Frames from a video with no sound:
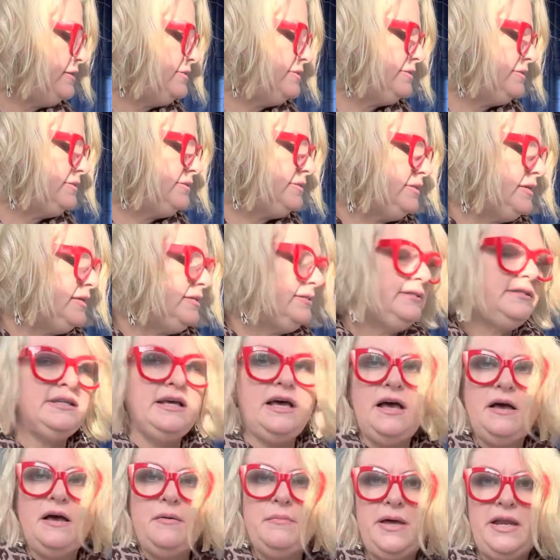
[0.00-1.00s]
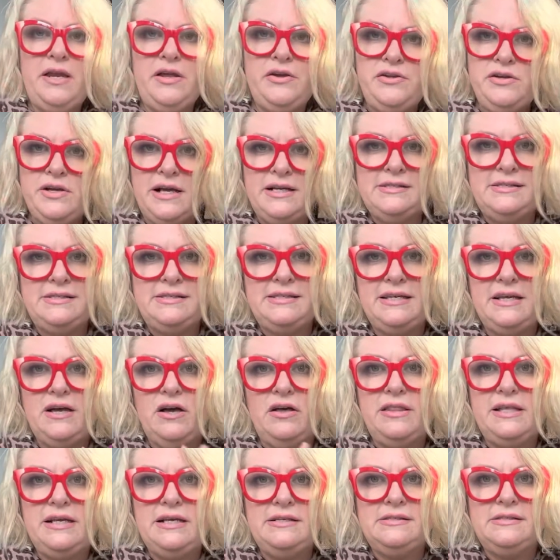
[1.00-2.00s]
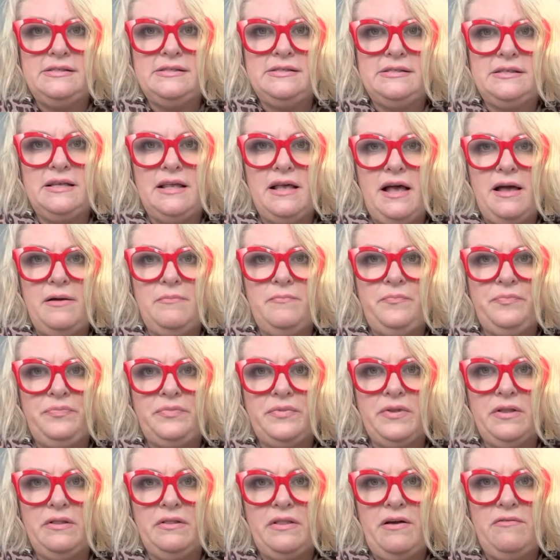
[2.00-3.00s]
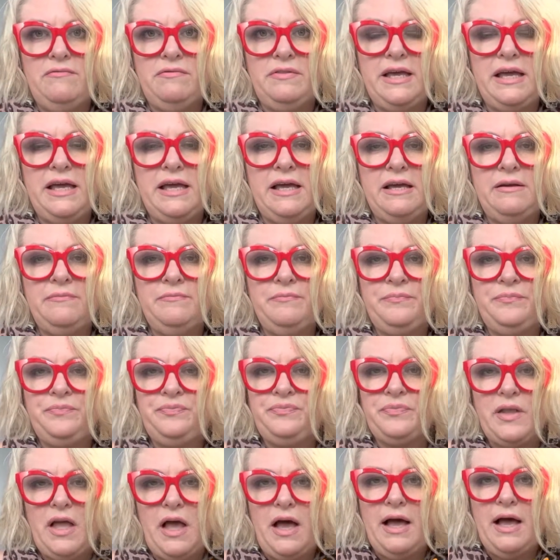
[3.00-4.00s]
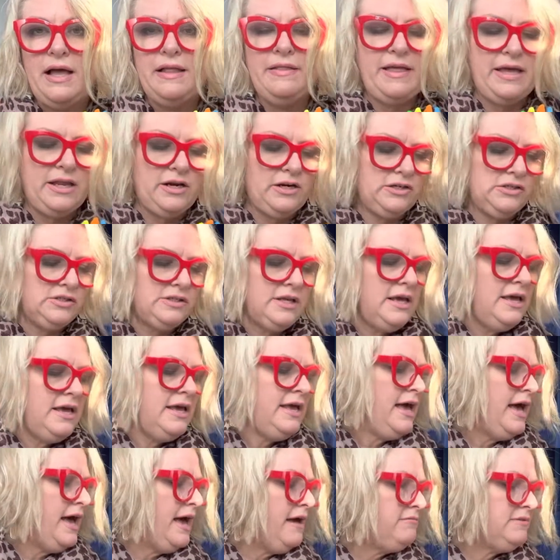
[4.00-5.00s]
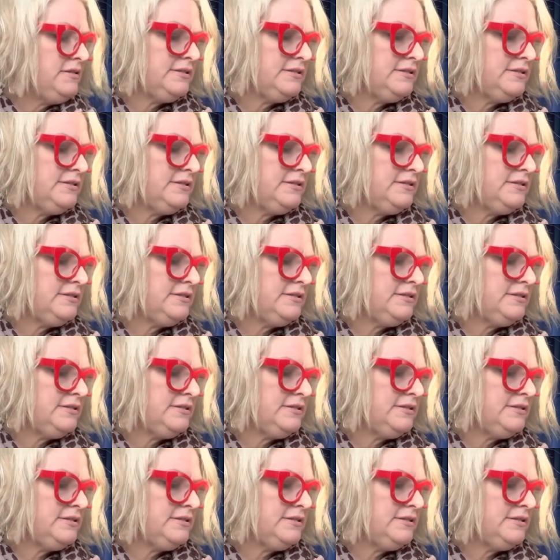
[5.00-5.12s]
system. I know you guys see all these lovely highlighters. I have this